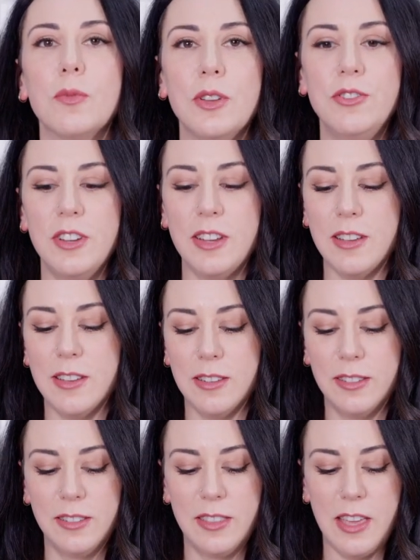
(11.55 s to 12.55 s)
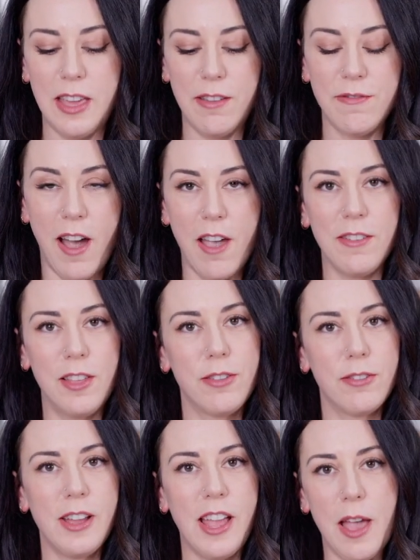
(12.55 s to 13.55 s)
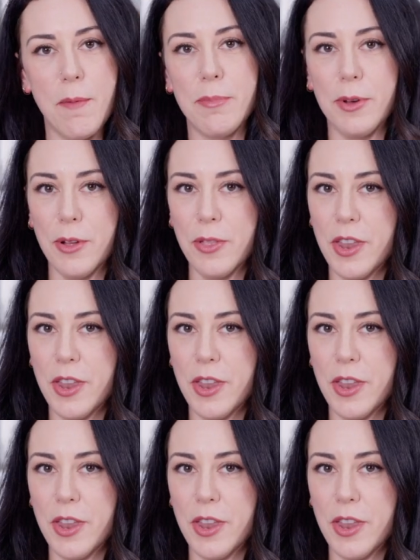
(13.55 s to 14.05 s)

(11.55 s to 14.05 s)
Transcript: which is the 5E3 amp build